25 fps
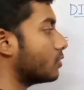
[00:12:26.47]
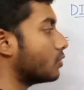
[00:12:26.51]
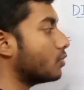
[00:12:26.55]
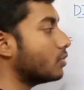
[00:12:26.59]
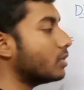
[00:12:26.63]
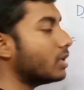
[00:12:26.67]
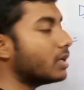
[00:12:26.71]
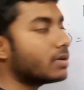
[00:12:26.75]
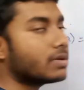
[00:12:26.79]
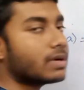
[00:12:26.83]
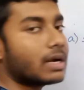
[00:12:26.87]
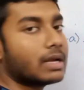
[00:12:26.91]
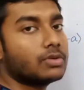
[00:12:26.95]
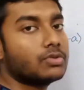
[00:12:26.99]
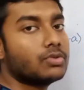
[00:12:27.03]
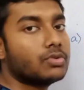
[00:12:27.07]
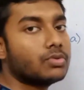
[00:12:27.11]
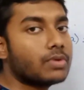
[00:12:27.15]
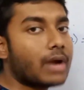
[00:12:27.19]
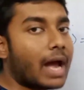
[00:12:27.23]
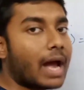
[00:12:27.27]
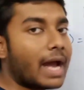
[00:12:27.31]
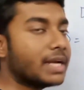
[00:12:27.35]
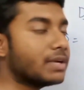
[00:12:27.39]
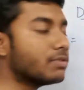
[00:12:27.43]
to
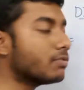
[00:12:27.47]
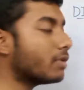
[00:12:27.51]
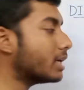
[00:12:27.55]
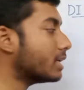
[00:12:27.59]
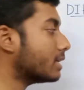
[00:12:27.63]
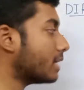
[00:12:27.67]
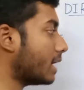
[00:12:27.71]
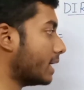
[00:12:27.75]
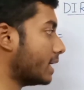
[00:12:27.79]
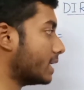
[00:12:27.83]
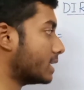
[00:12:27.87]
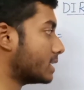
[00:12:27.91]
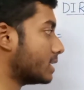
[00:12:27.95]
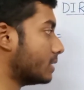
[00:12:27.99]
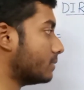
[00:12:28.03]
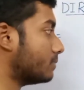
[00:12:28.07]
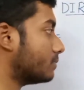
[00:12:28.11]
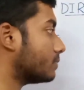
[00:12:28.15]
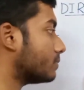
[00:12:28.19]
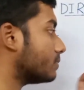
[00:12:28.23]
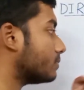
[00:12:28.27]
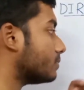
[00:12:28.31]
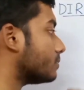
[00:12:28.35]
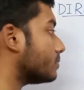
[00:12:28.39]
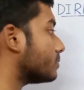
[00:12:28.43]
rightward direction.
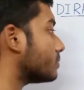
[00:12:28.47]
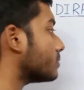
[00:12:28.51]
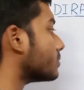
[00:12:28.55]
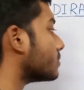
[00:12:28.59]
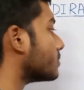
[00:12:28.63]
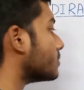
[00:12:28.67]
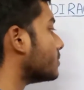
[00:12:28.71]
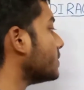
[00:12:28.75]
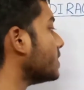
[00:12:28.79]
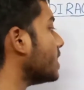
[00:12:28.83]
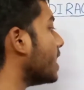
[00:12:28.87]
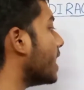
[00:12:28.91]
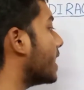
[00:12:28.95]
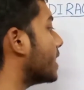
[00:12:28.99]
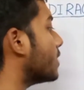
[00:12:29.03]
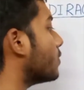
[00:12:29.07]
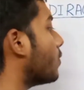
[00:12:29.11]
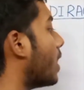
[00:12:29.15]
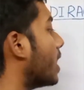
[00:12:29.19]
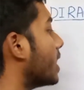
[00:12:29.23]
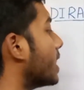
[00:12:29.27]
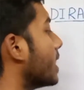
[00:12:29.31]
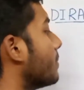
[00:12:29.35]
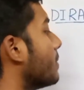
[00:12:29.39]
At what